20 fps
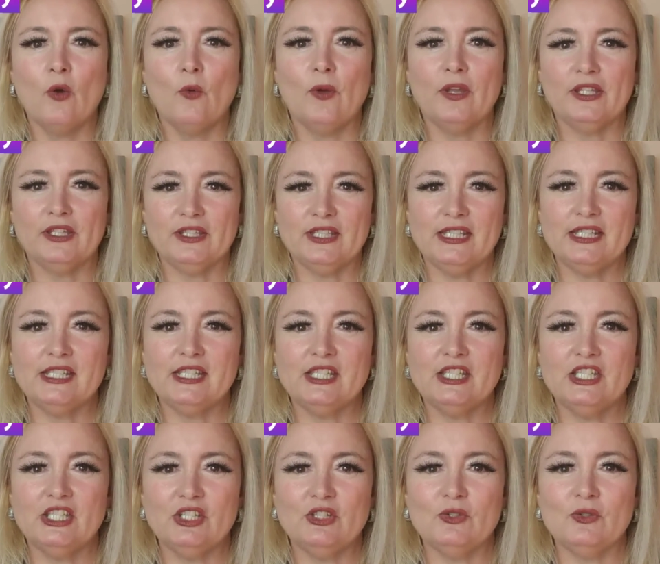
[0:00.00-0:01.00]
What you need
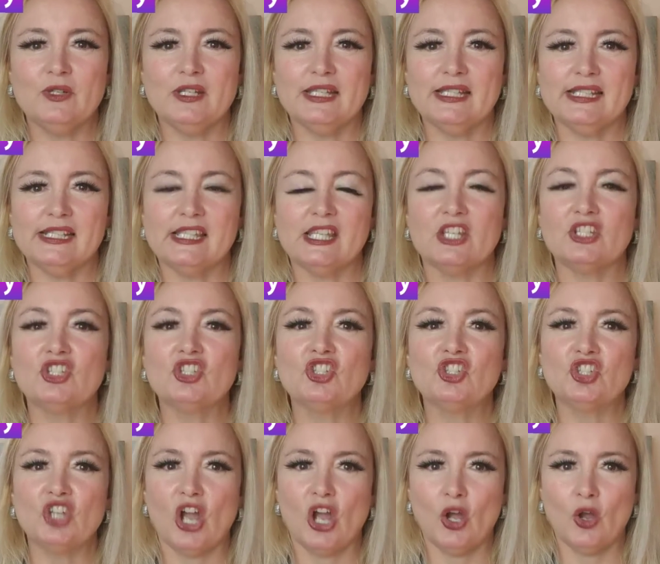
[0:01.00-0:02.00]
to do is
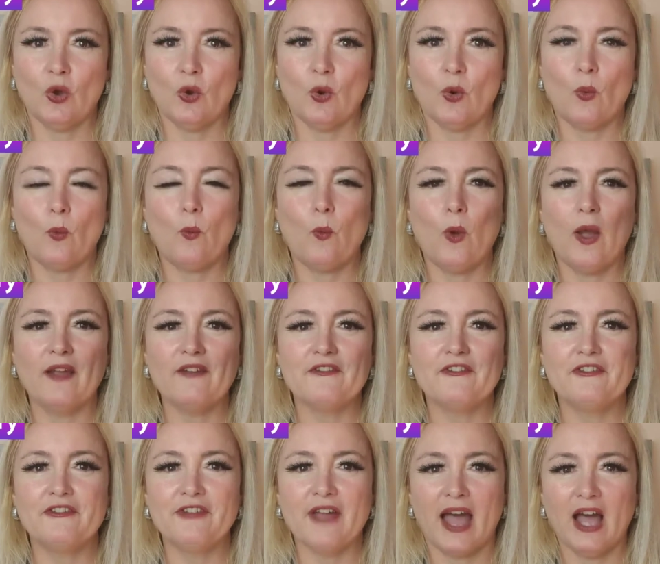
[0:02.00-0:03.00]
show what
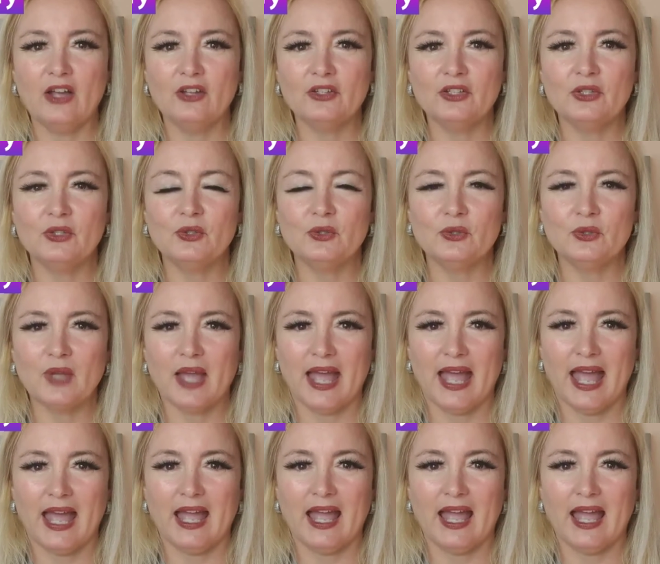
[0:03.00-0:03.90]
value